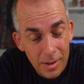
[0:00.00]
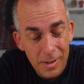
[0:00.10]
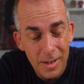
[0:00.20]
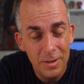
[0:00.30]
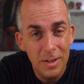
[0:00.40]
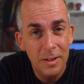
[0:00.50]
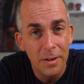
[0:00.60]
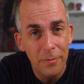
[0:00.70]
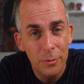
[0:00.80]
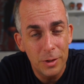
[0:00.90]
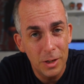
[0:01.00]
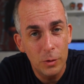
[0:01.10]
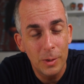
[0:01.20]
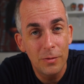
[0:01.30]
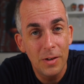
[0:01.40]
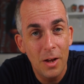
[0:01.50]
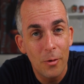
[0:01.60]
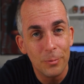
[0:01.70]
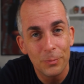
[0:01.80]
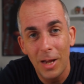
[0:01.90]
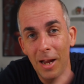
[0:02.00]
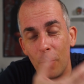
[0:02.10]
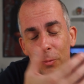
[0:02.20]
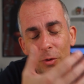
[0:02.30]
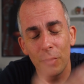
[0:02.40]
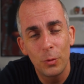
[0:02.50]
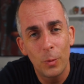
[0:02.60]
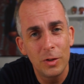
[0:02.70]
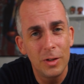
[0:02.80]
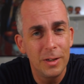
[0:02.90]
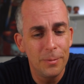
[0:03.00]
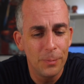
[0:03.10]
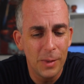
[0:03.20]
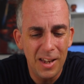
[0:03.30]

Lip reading: And that's it for this week's video. I hope you enjoyed watching it.